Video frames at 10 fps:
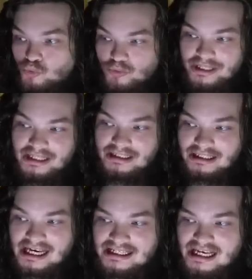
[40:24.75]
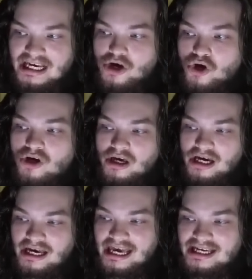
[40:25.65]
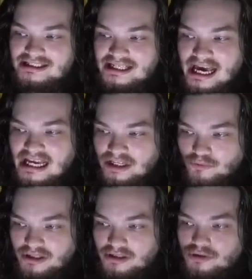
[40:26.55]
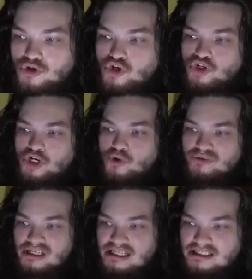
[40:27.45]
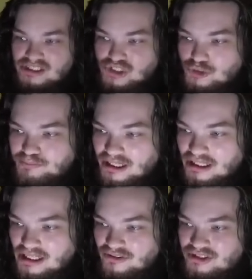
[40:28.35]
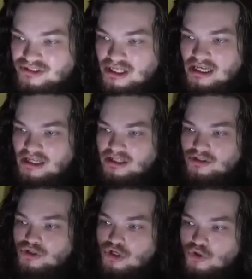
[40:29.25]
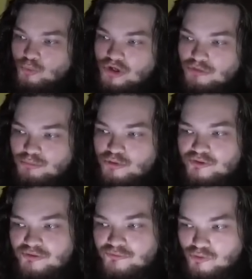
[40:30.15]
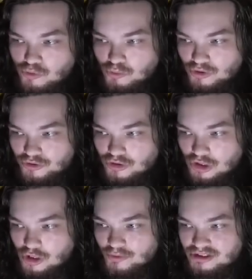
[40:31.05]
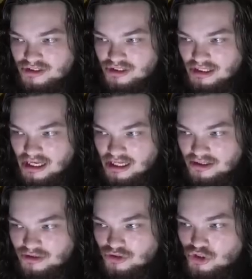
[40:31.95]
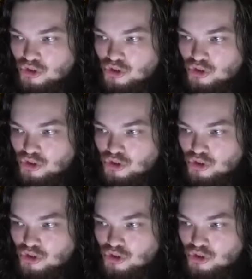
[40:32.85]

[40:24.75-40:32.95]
We lend a, heart, a hand to anyone. No need to spit in this hand. We are moving forward, going to the end.